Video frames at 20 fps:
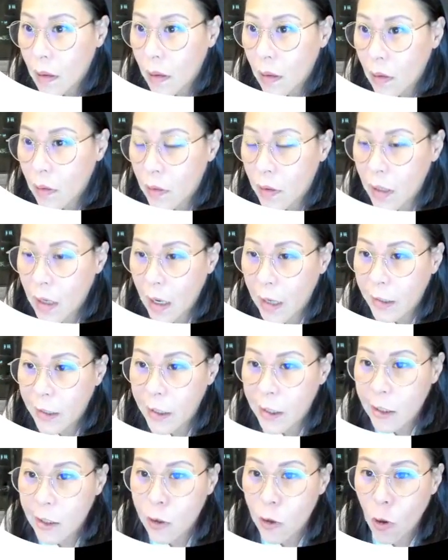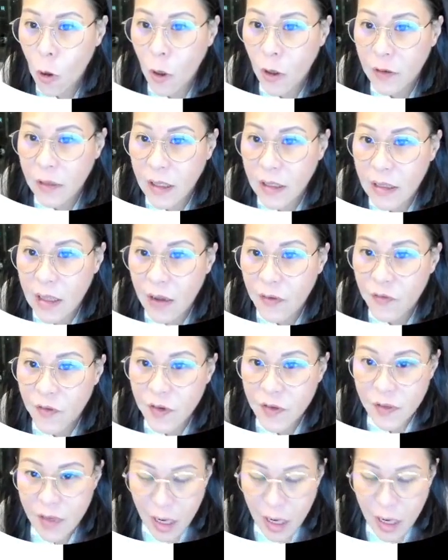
Okay, I key in your data first.